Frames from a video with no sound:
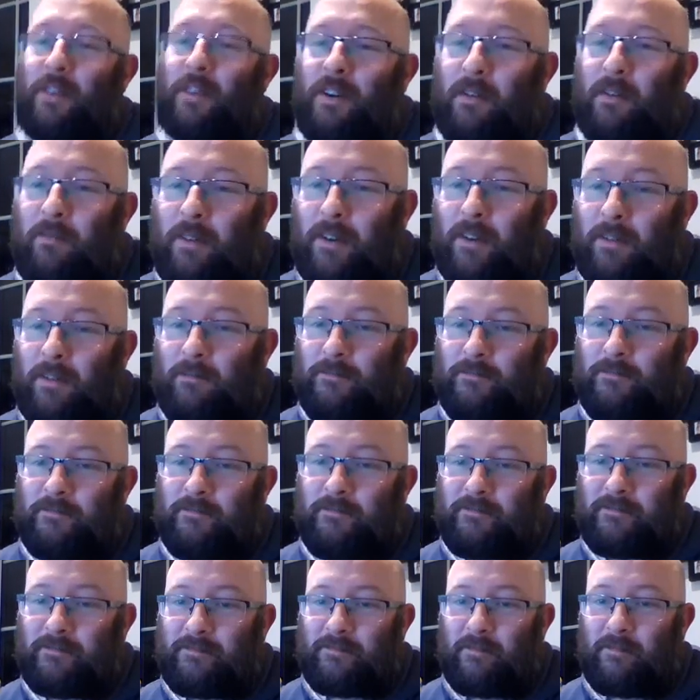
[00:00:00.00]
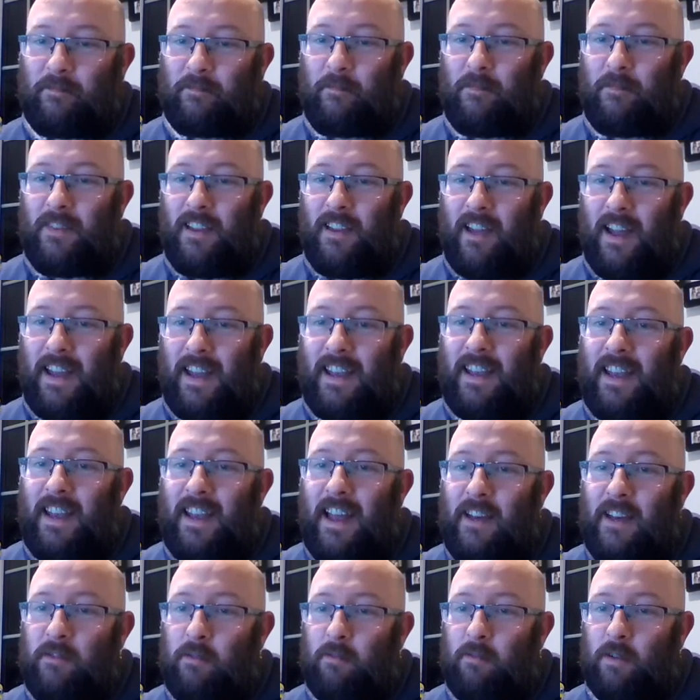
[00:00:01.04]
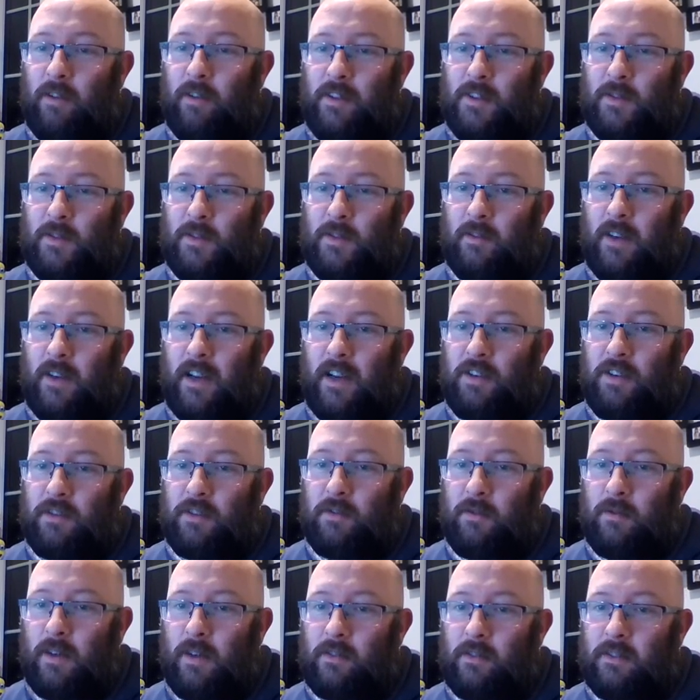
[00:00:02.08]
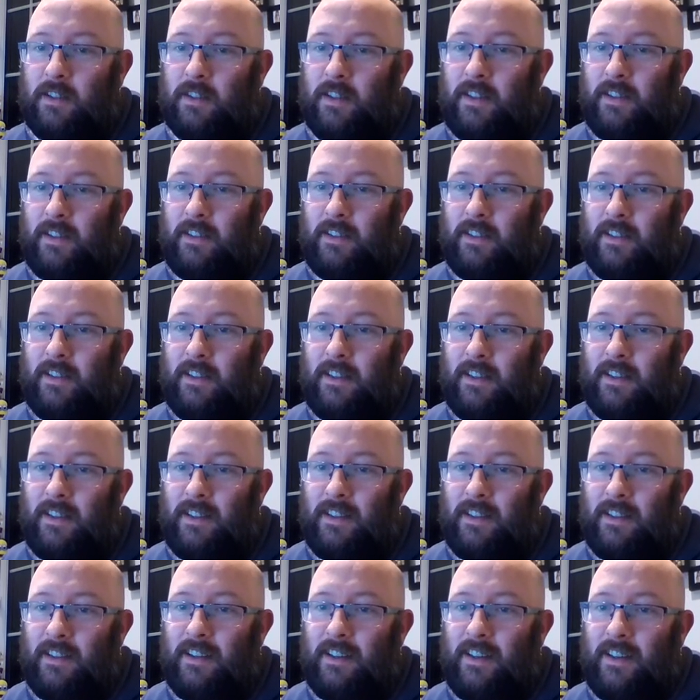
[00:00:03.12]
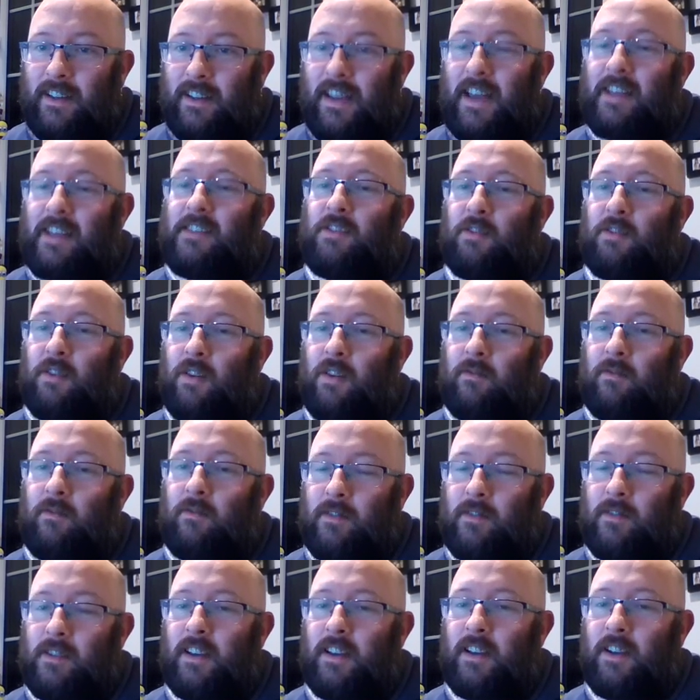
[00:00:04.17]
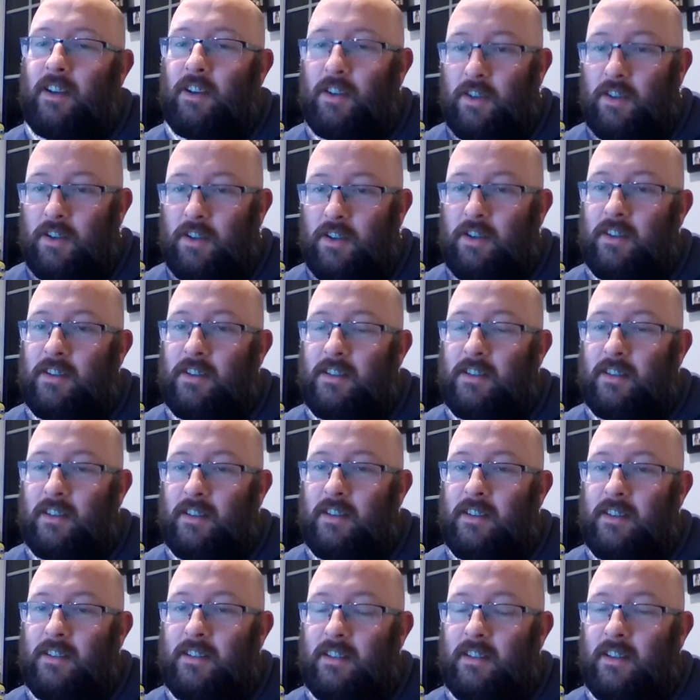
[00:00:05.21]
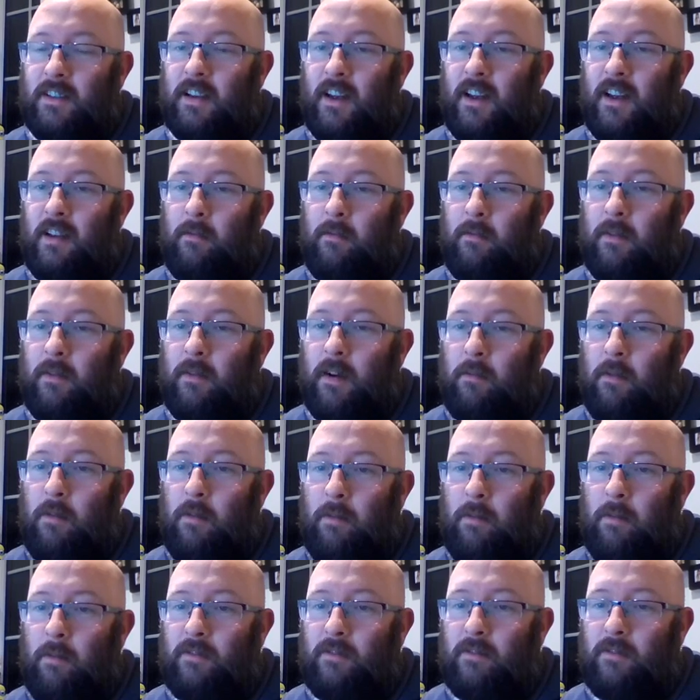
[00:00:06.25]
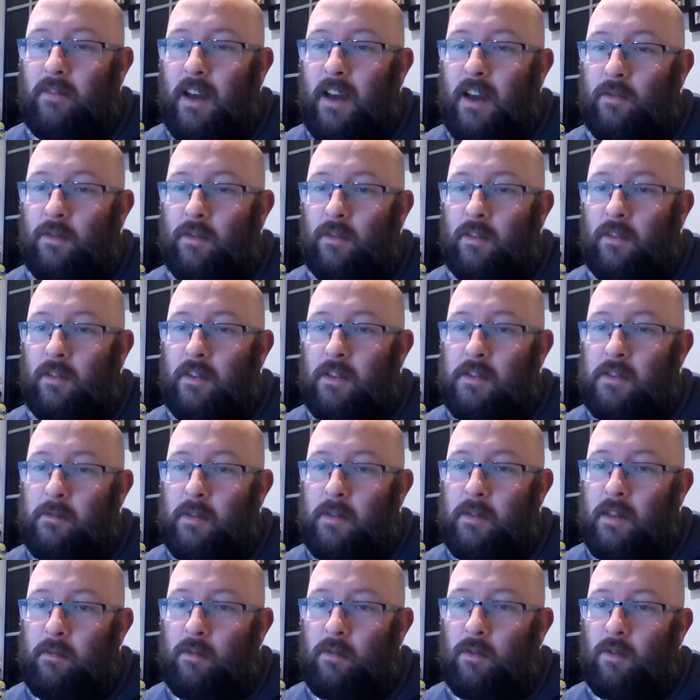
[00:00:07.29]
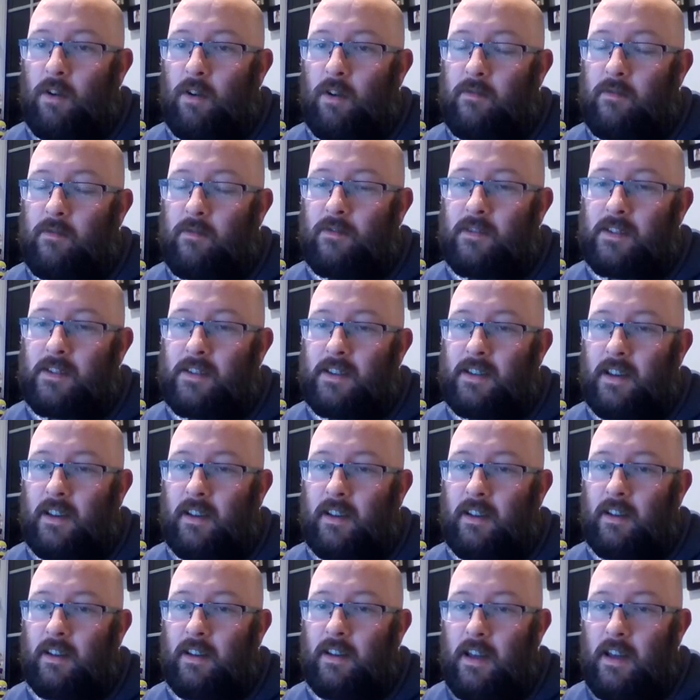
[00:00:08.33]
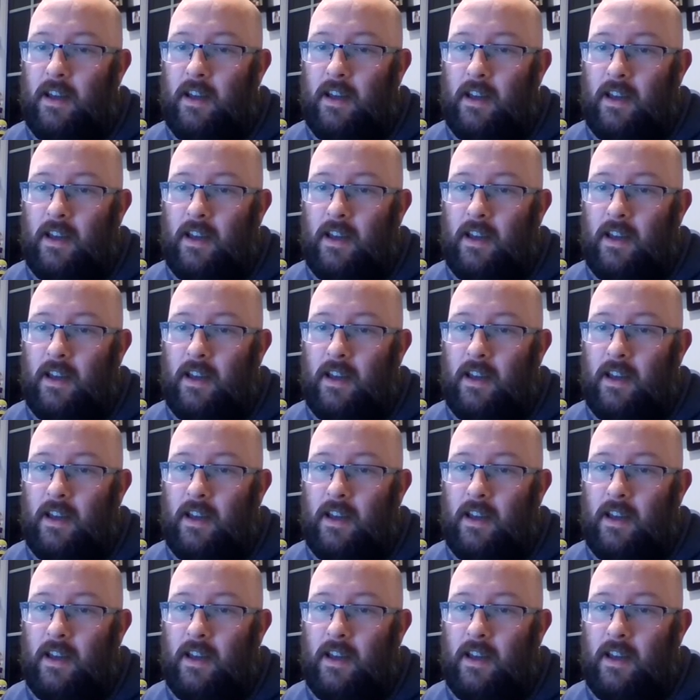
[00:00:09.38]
Come on. 11 points for Rachel. Well done. Yes, you're conferencing. Good, good. I'm a big fan of all of those people conferencing